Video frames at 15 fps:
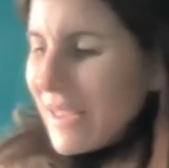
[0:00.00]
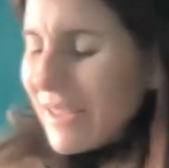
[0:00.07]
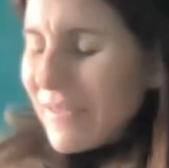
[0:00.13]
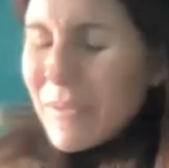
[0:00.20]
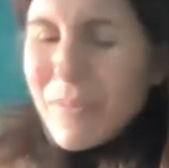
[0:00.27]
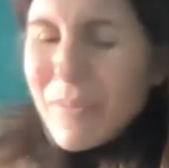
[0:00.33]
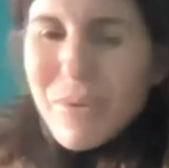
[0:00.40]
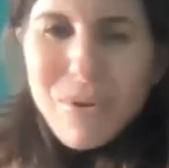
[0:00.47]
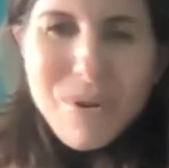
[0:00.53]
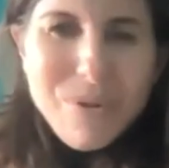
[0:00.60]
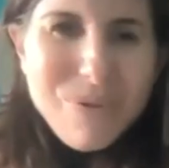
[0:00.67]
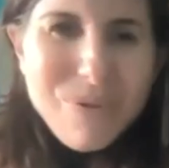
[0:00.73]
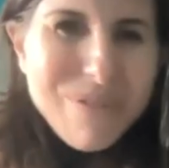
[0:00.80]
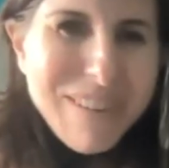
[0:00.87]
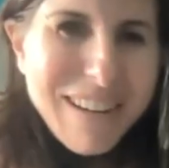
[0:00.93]
Have a
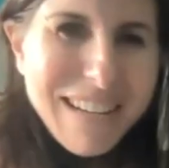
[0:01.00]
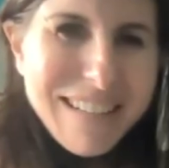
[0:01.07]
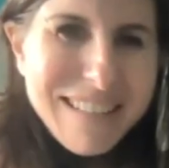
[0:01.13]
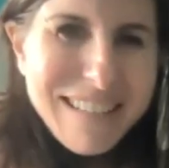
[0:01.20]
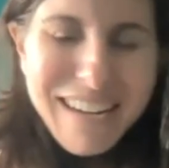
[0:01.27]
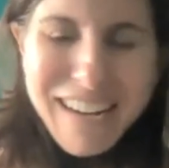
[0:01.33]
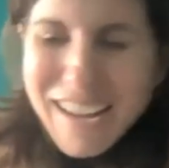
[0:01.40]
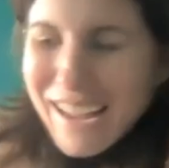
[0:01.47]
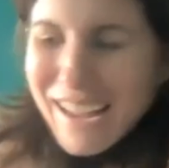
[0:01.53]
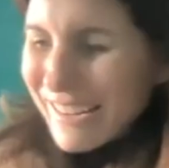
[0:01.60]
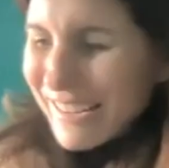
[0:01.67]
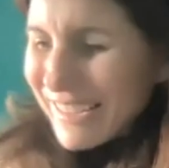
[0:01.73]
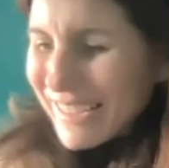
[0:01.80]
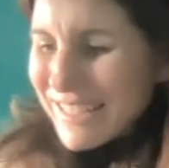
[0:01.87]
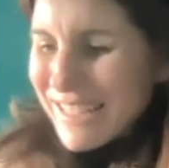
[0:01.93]
beautiful, blessed
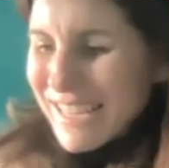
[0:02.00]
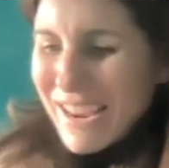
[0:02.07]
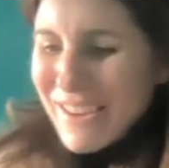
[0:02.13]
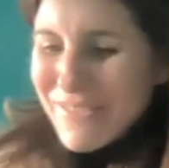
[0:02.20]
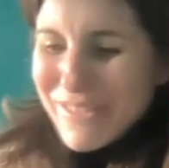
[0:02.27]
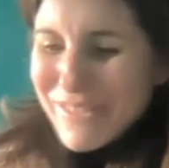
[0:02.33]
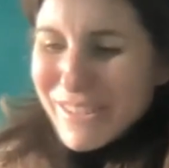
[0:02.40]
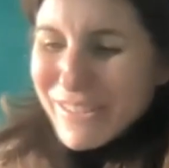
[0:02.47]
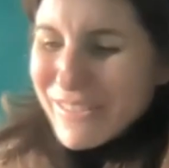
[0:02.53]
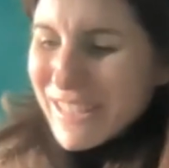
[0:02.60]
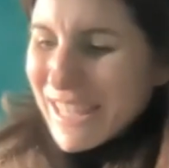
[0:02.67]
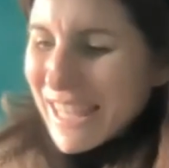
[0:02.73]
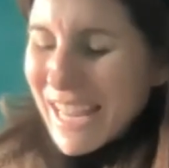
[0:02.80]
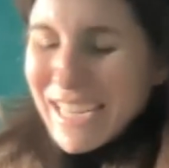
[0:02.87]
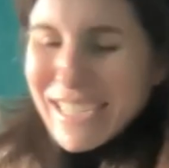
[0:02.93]
Hanukkah day filled
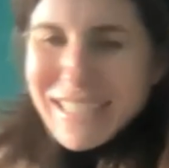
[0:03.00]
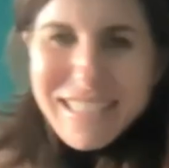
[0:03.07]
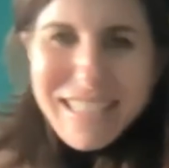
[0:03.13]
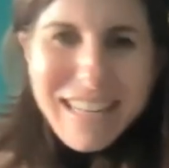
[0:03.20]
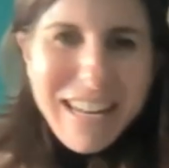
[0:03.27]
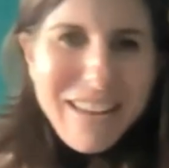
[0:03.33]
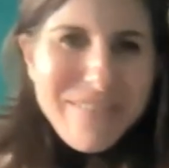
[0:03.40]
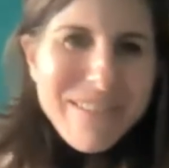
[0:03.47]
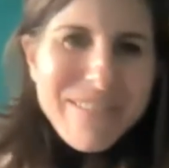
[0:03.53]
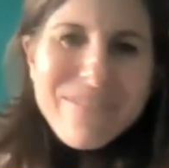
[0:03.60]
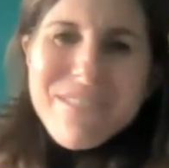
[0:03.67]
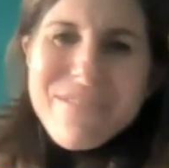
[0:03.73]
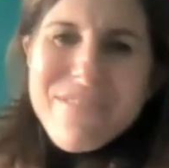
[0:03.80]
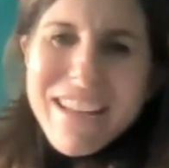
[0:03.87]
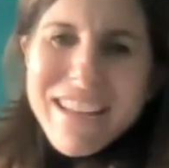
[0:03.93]
with light and love,
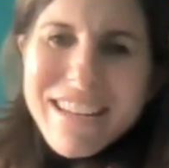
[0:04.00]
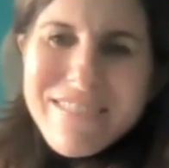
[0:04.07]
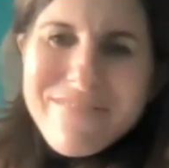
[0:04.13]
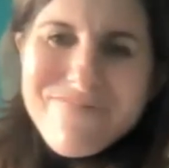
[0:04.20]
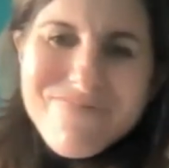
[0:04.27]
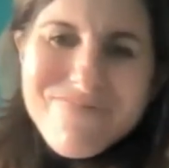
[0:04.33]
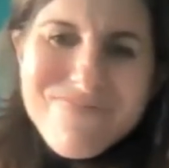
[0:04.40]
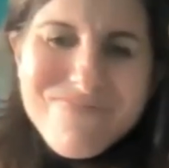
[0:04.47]
everybody.